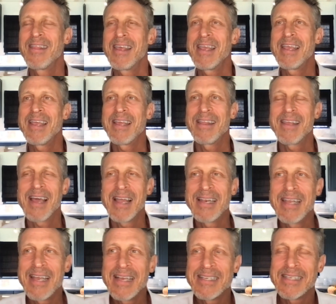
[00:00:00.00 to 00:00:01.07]
the the
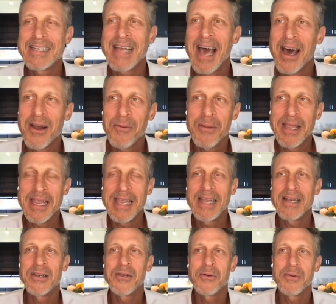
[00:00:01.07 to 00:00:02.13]
idea is that how do we
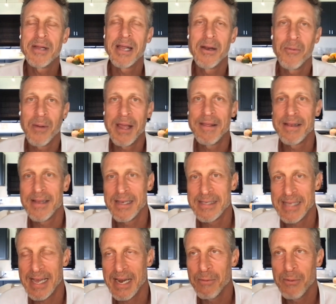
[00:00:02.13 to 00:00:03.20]
eat and do it in a way that
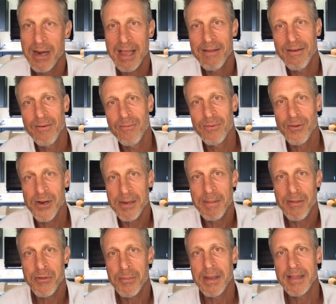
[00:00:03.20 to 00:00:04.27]
does that? And what I learned
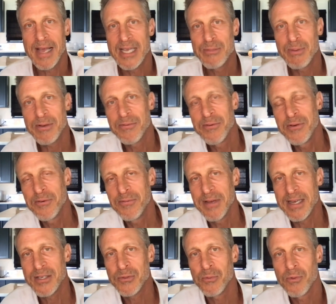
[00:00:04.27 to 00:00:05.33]
about through my last book, Food
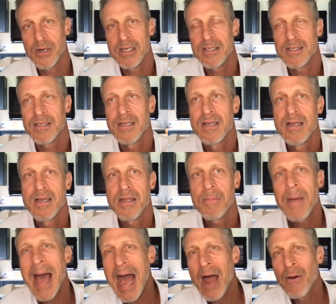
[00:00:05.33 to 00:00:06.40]
Fix, was
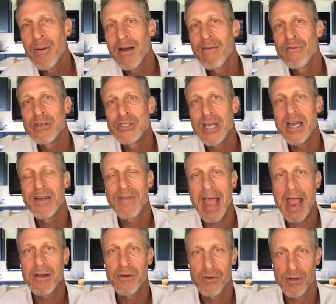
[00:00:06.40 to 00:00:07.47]
the power of
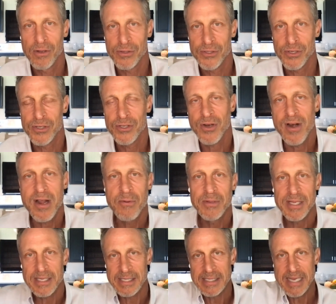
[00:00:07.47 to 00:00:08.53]
regenerative agriculture, starting
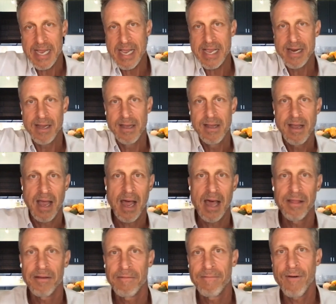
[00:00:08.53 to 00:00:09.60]
with the seed
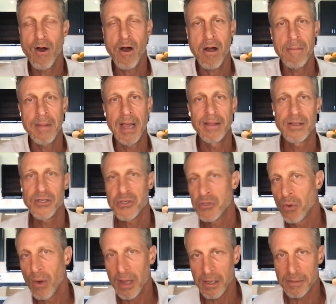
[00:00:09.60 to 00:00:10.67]
and the farm and the
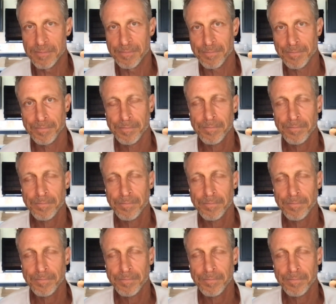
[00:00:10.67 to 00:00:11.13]
soil,